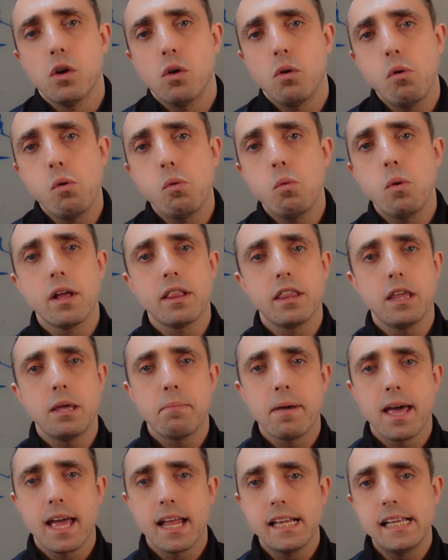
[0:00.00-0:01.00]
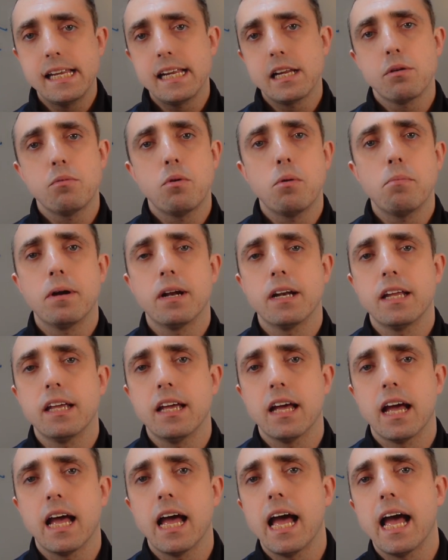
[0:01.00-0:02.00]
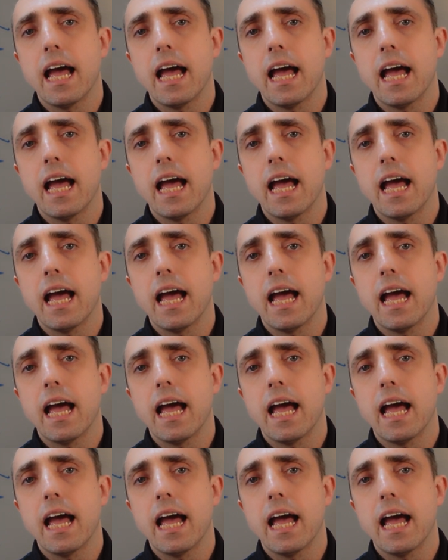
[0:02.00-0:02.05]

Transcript: or whether you pay a little more money